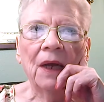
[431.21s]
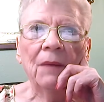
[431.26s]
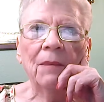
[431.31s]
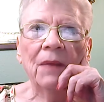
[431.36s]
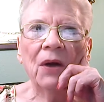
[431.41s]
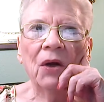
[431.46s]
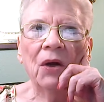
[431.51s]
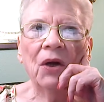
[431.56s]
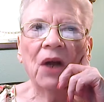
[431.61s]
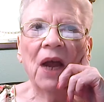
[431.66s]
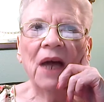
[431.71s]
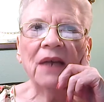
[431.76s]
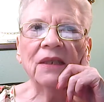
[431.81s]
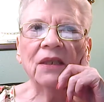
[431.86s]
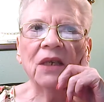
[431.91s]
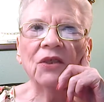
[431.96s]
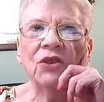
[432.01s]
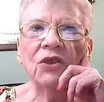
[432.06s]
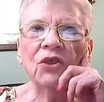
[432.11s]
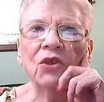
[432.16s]
Middle class
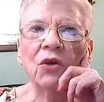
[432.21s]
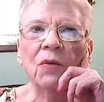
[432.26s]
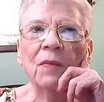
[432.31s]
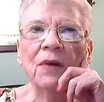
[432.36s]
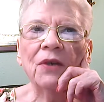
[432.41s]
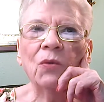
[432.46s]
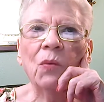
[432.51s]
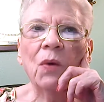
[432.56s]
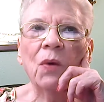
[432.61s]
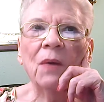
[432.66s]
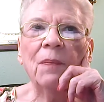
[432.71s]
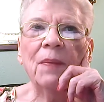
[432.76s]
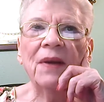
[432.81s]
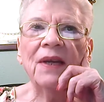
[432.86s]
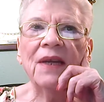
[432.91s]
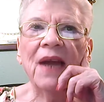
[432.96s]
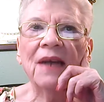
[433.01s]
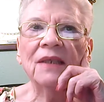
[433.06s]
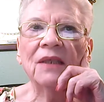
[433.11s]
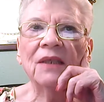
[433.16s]
consumers would be
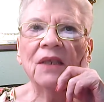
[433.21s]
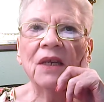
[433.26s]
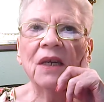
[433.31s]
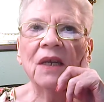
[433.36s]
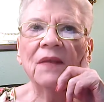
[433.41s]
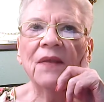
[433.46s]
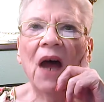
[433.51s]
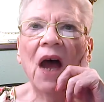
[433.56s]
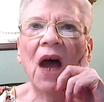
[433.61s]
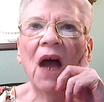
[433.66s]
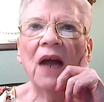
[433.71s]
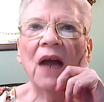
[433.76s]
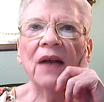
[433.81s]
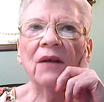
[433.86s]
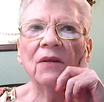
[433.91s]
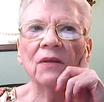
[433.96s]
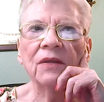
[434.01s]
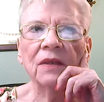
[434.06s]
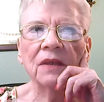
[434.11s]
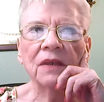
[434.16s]
dancing in the
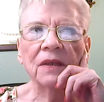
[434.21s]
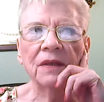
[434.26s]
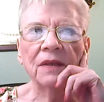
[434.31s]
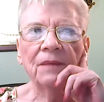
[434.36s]
aisles.